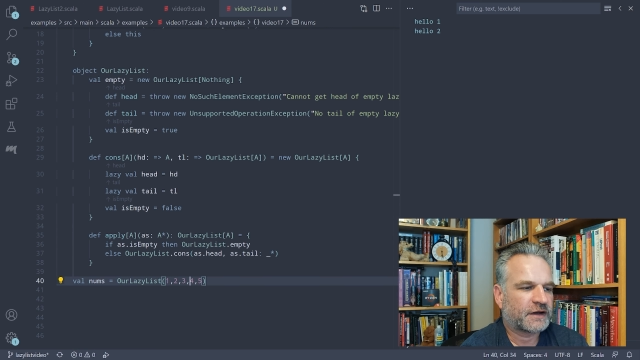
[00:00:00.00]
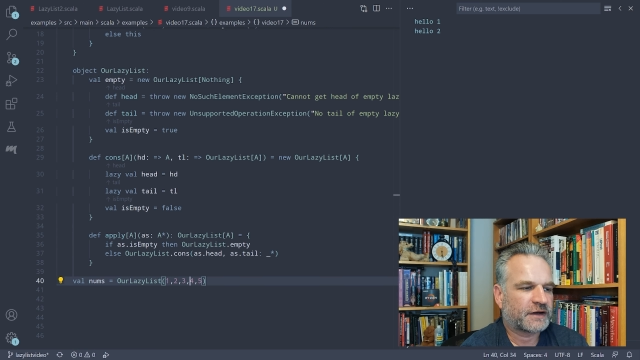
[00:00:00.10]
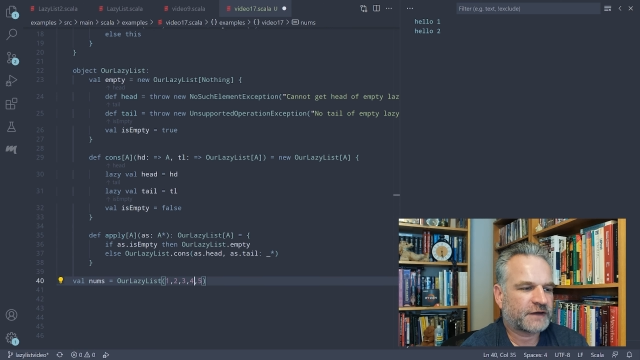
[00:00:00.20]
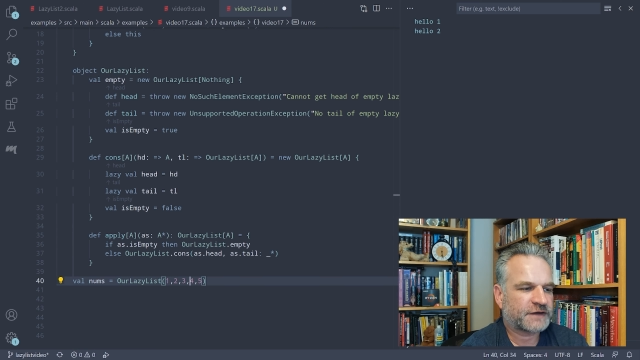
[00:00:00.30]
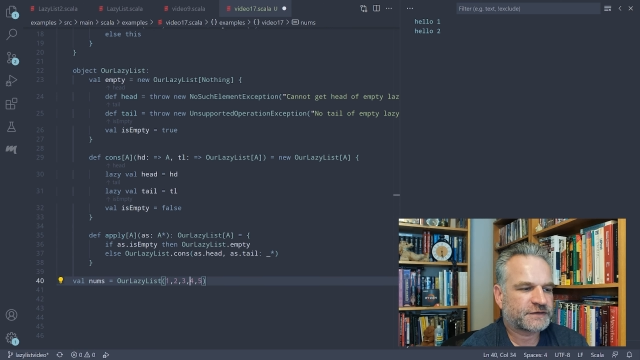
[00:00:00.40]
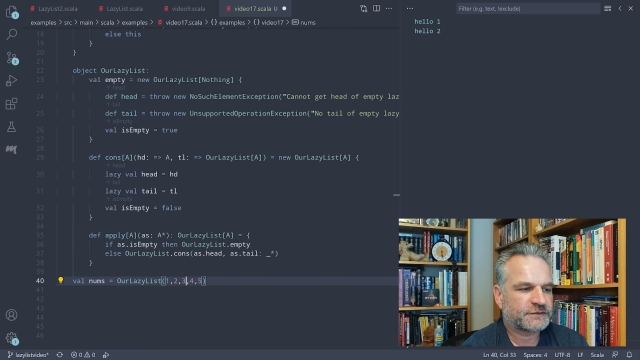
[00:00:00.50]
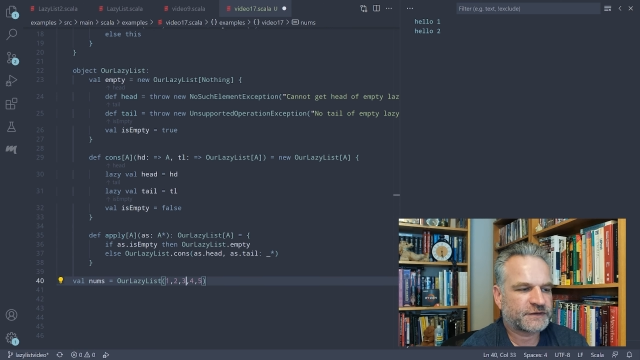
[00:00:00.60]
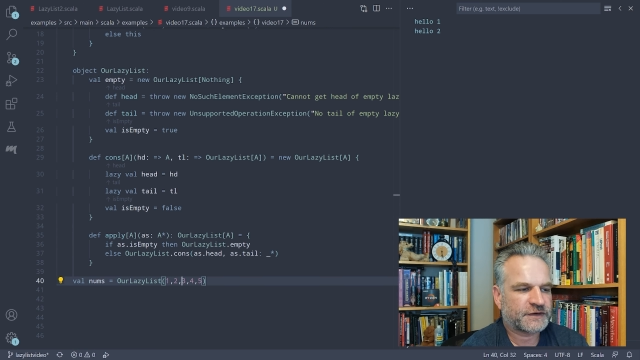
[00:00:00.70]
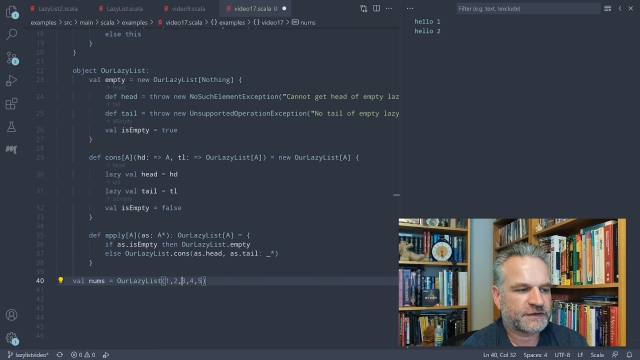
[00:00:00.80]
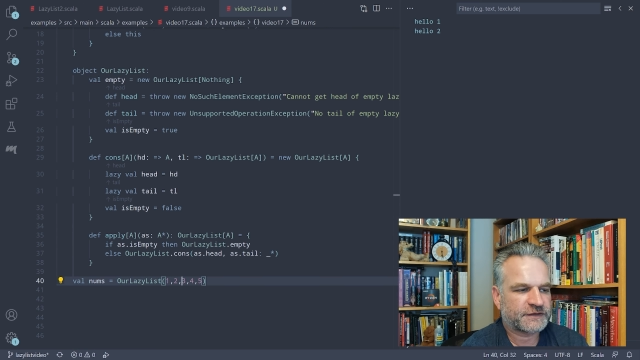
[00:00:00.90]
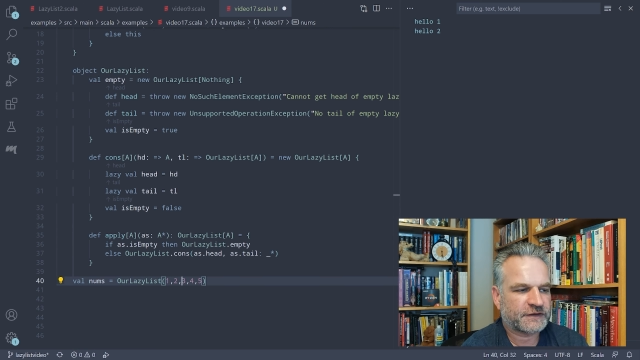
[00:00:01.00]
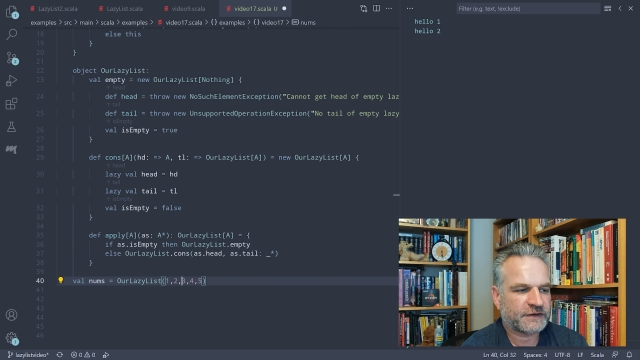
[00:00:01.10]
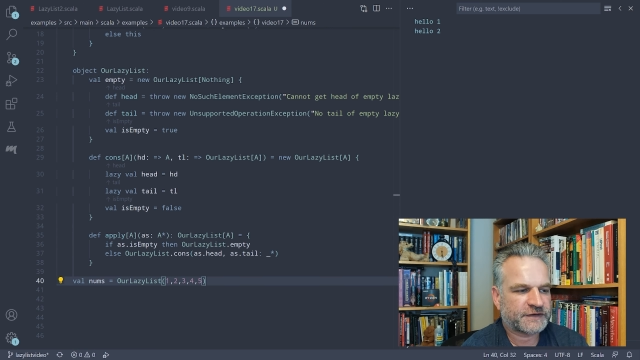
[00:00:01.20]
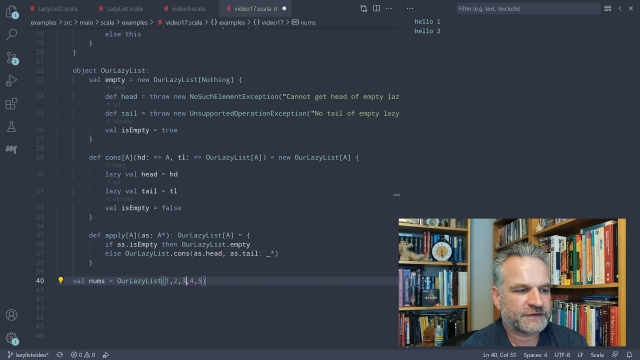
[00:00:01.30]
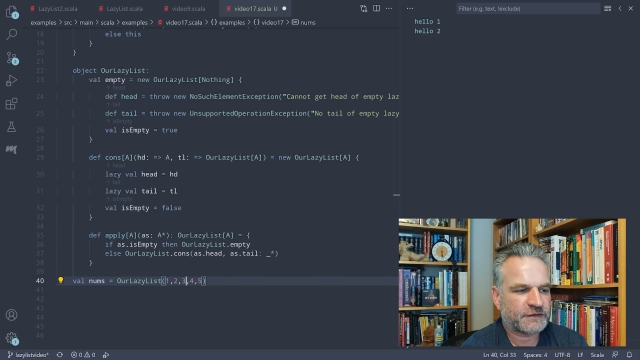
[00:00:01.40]
And that should return us the
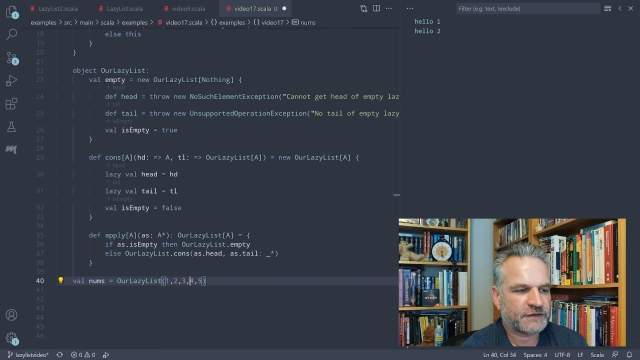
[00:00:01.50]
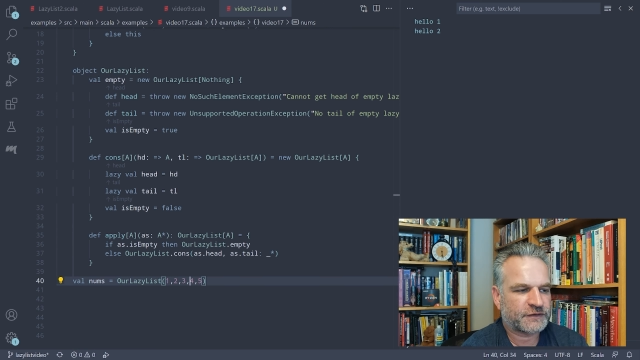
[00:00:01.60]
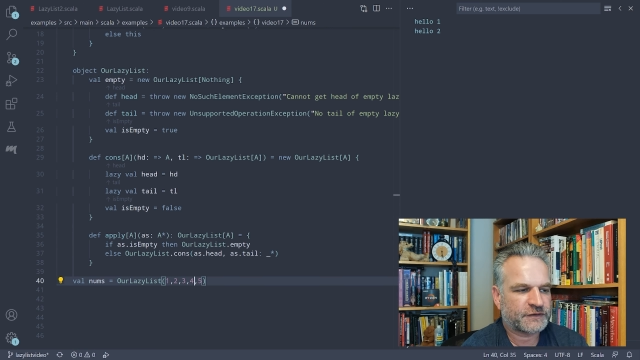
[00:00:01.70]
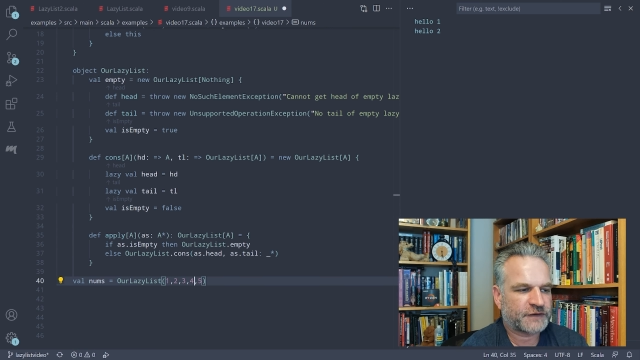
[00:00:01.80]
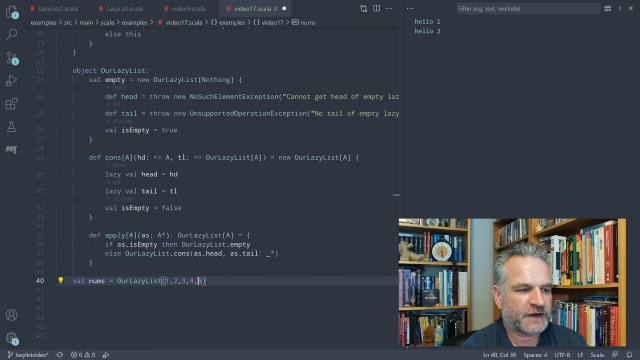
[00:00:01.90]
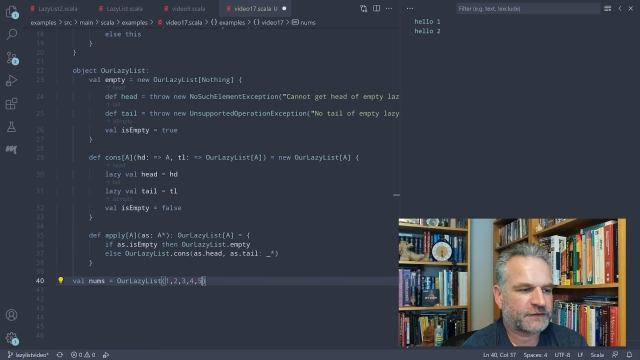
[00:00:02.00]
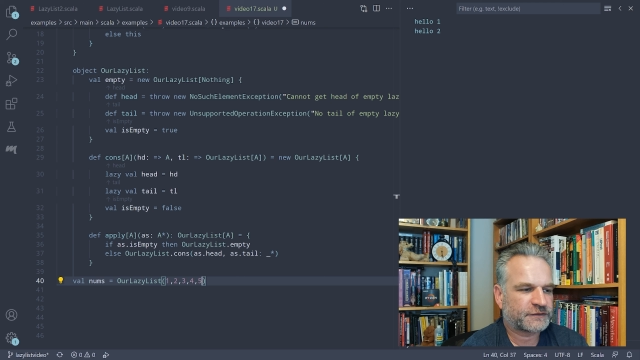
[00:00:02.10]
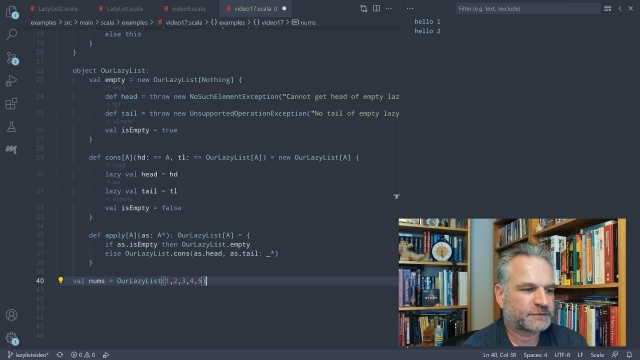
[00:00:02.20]
list 3, 4, 5.